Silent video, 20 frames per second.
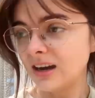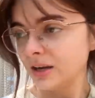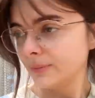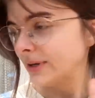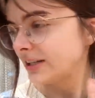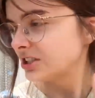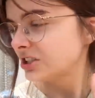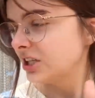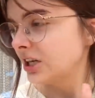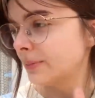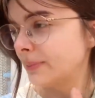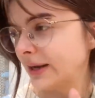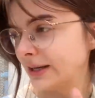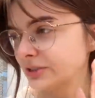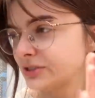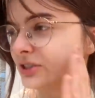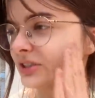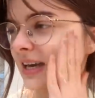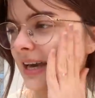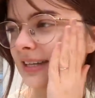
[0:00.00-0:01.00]
I'm actually
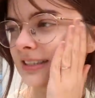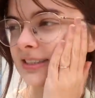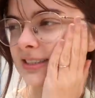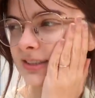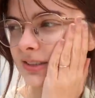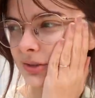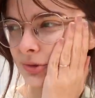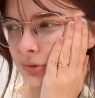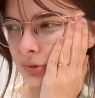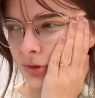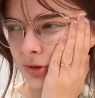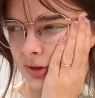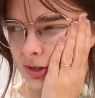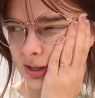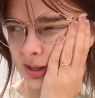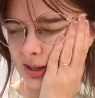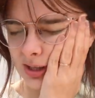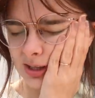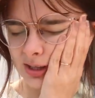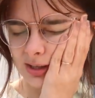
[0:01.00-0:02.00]
about to head to
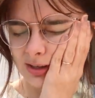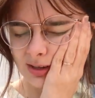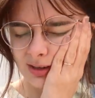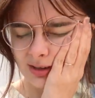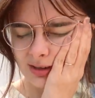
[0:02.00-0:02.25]
the